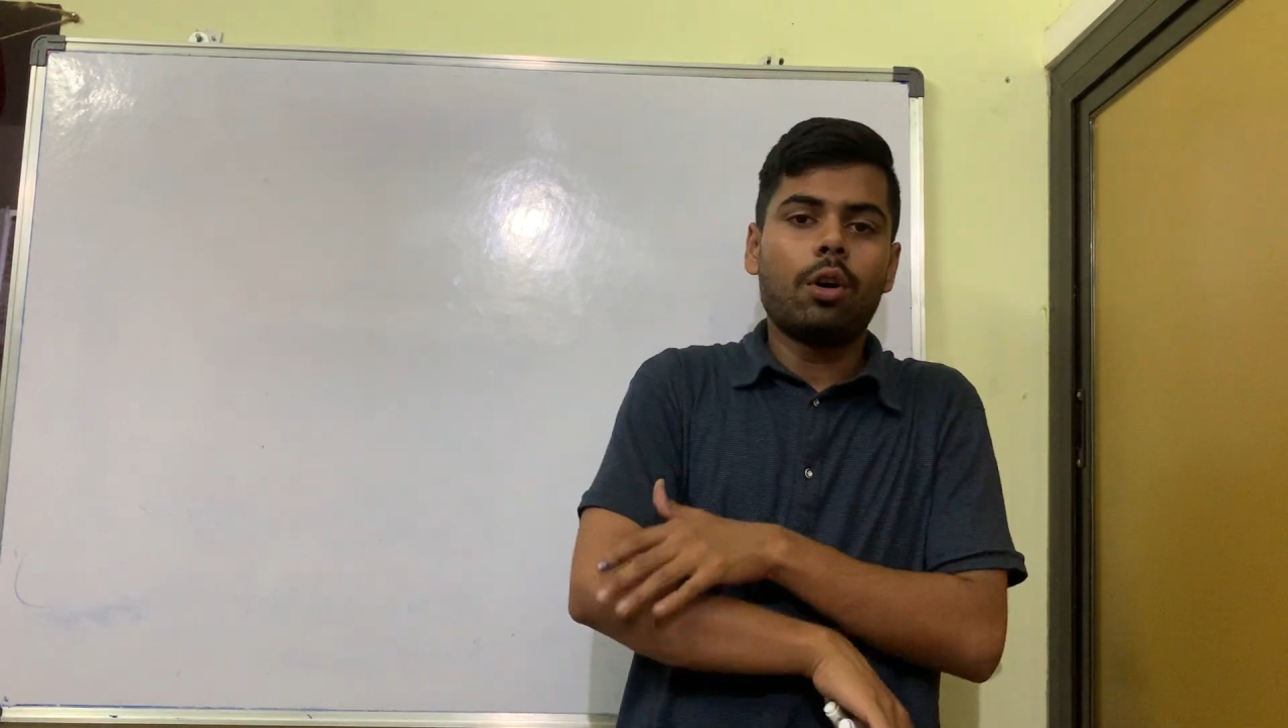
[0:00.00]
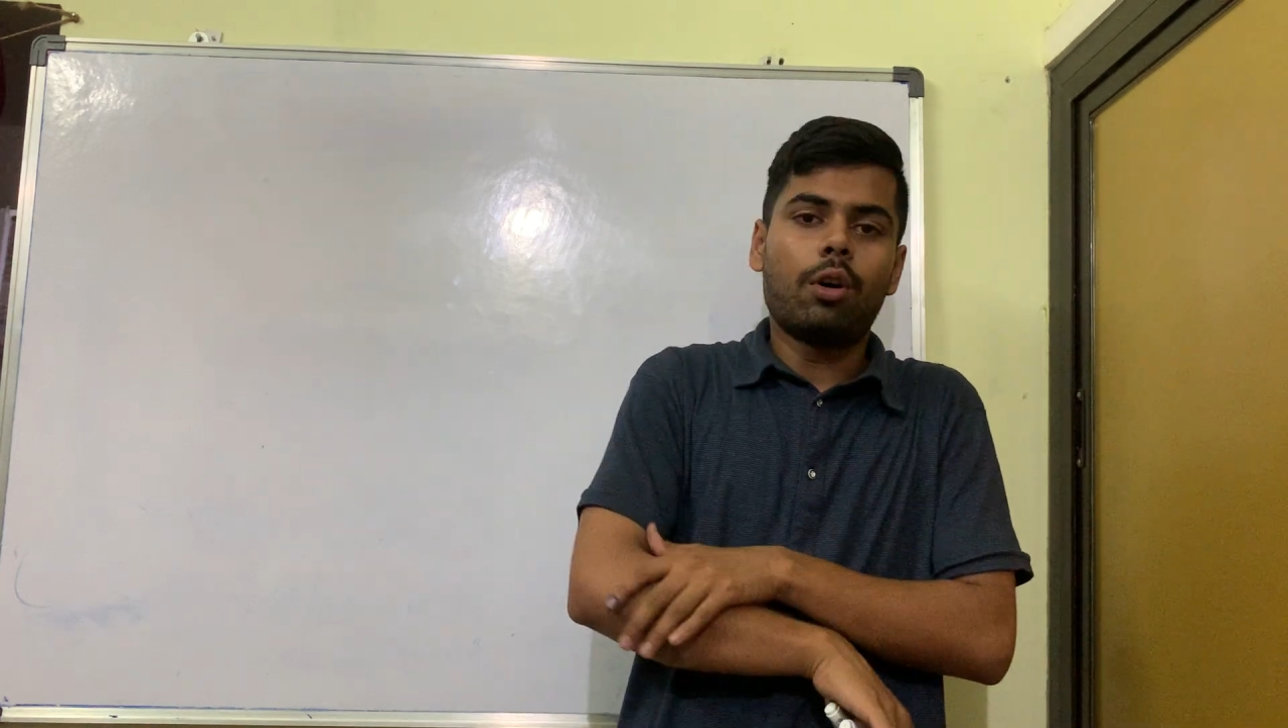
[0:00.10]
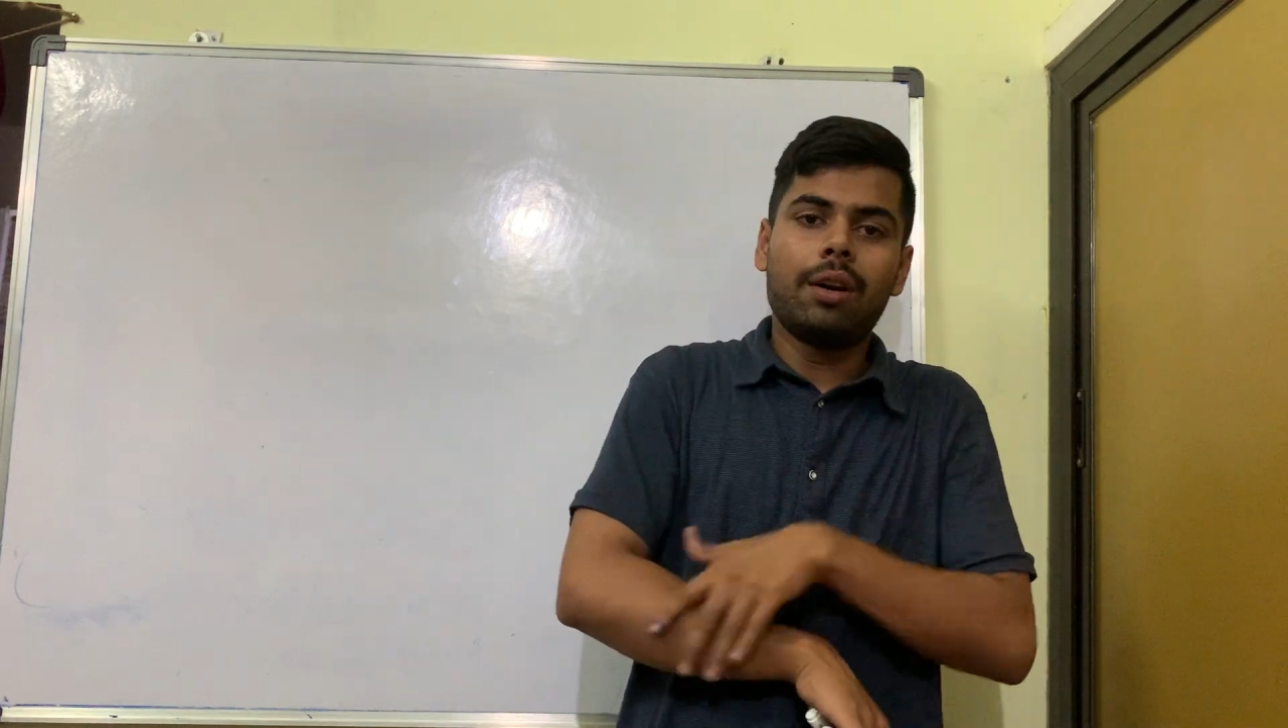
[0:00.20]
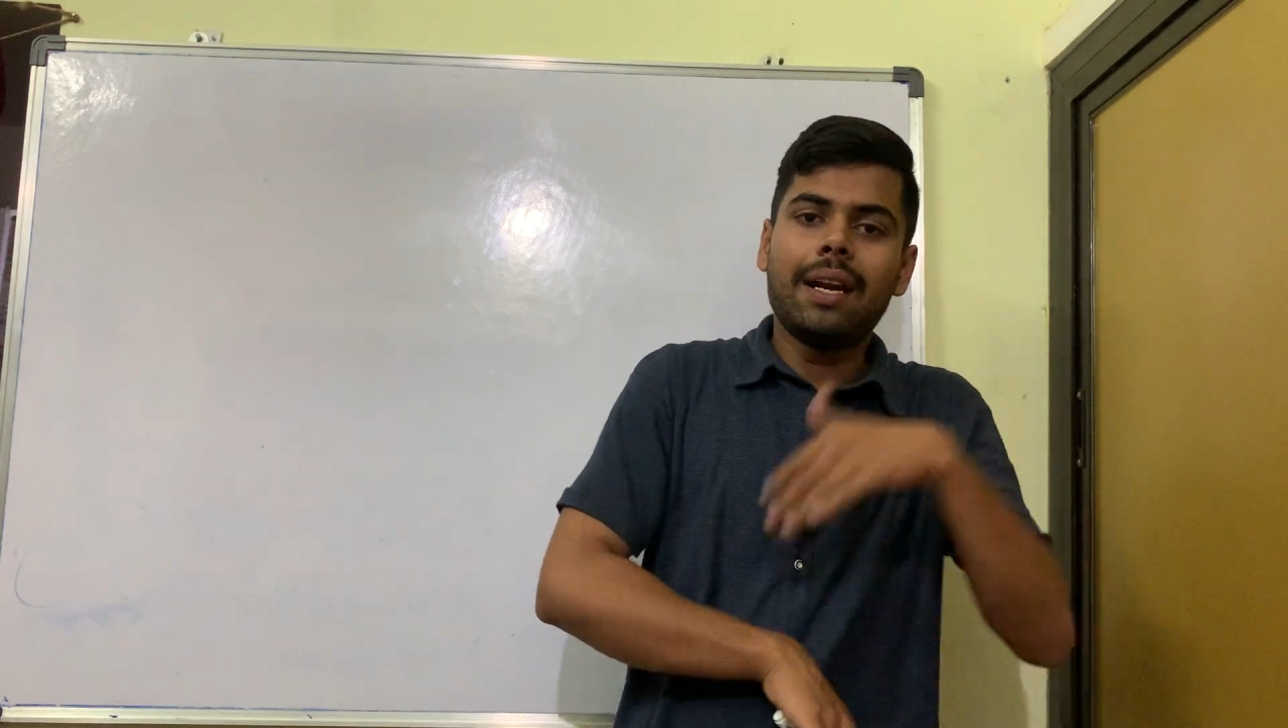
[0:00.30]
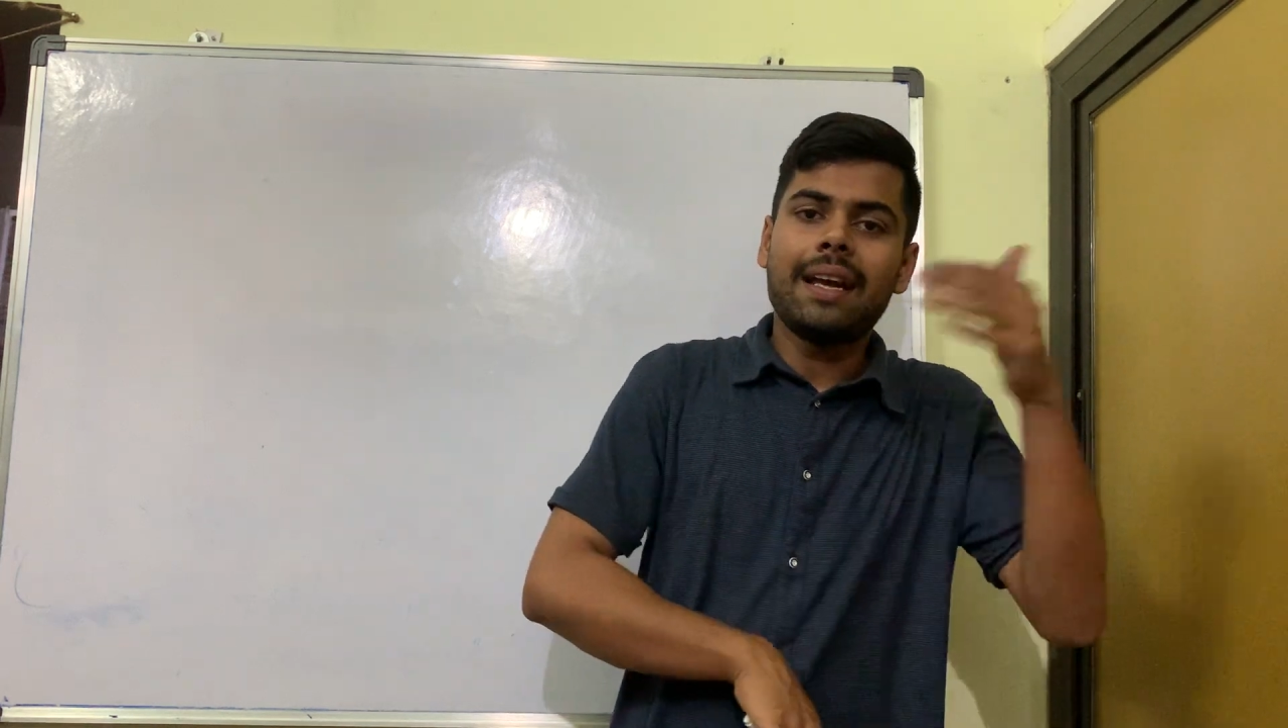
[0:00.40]

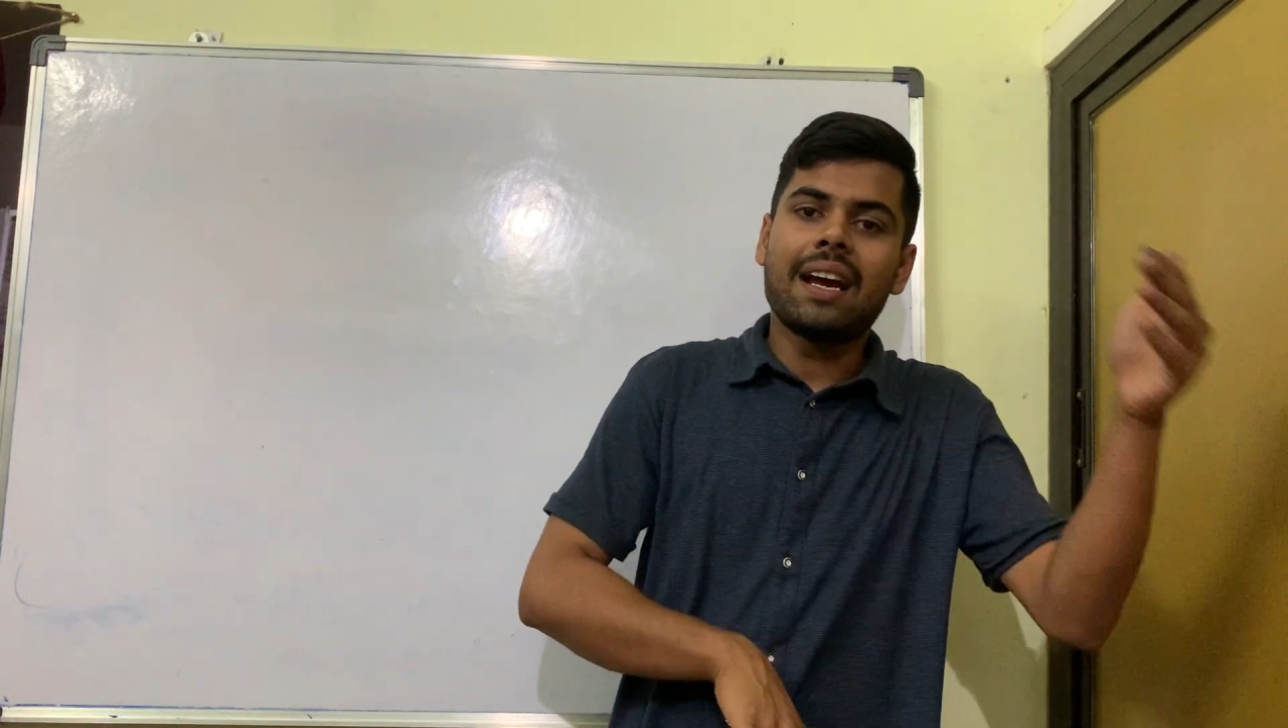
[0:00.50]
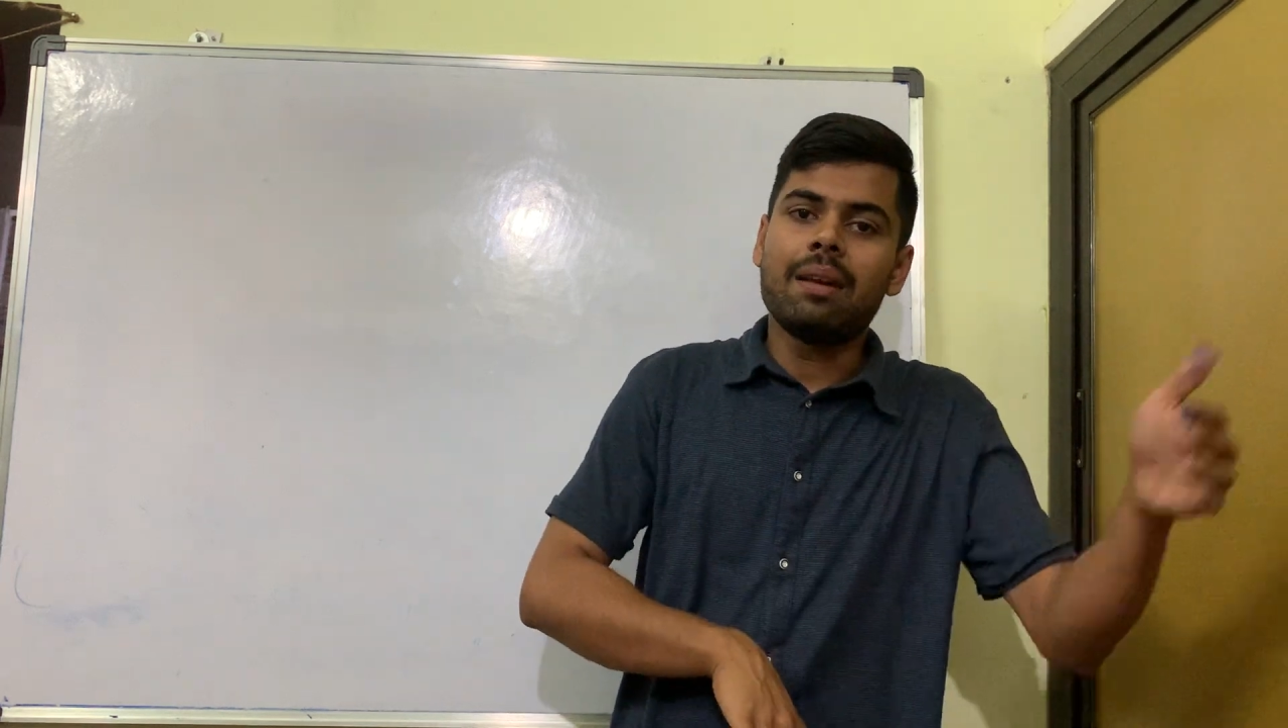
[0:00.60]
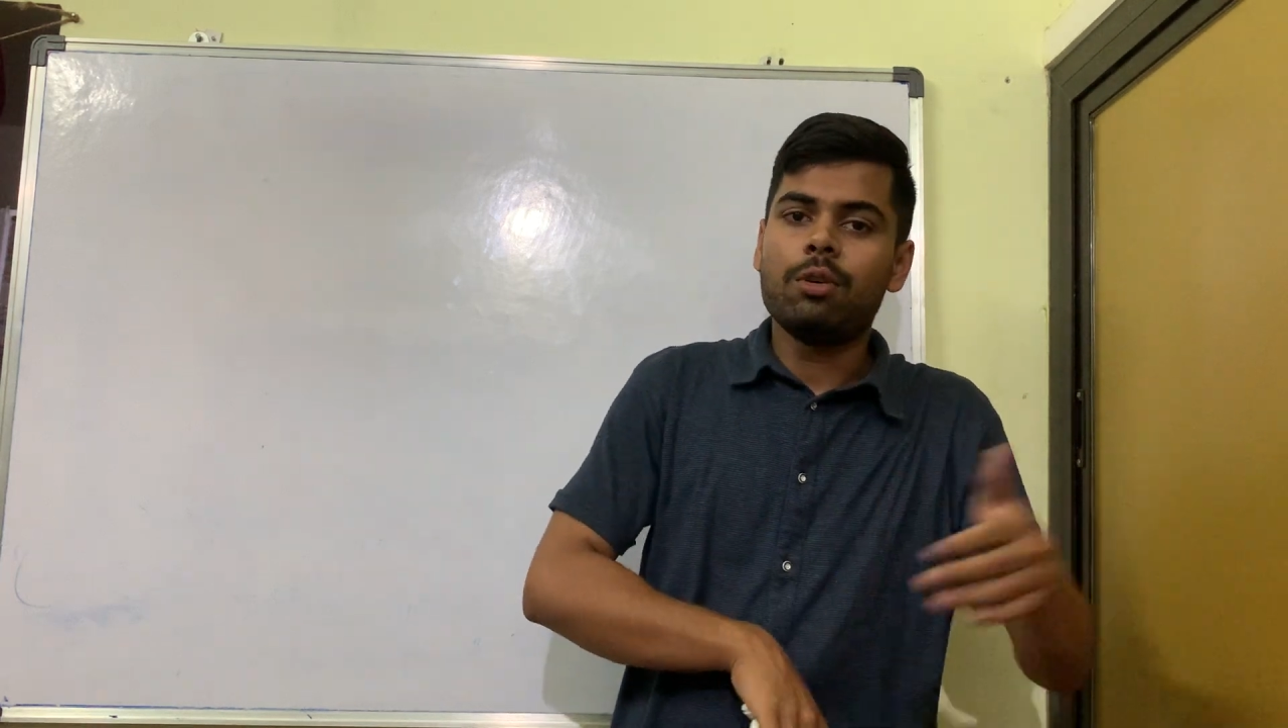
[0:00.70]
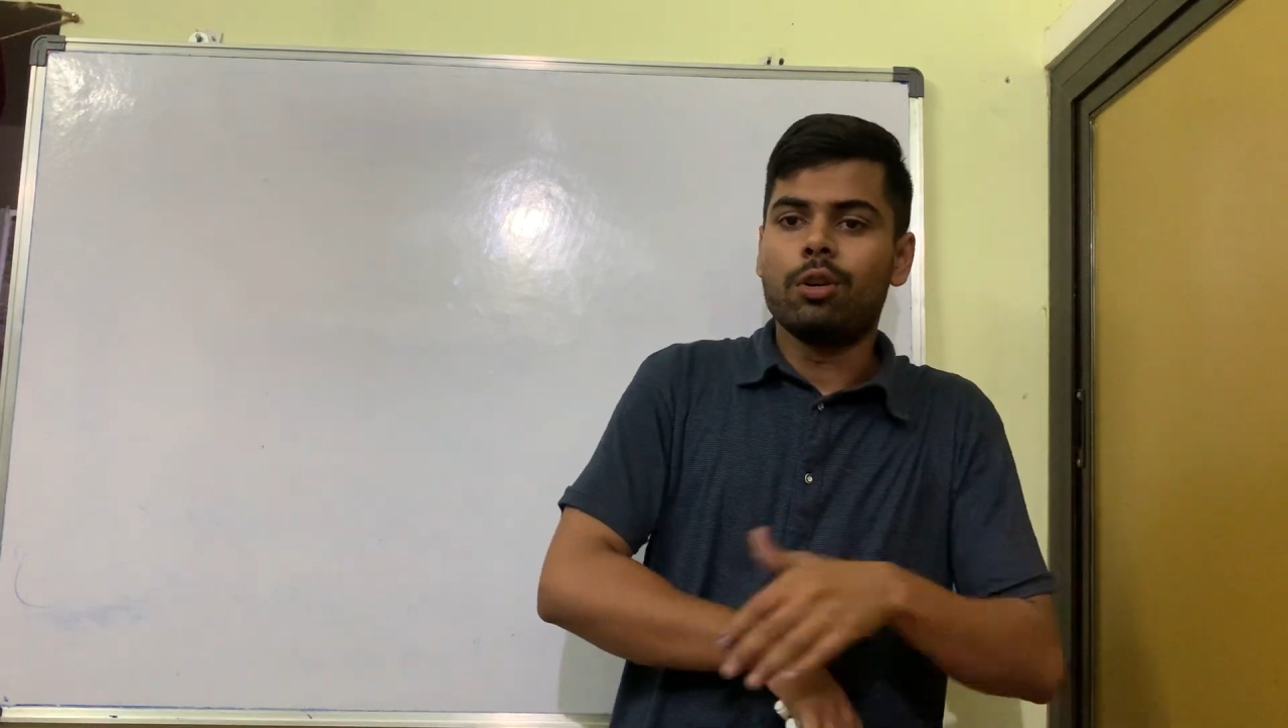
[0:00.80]
online academic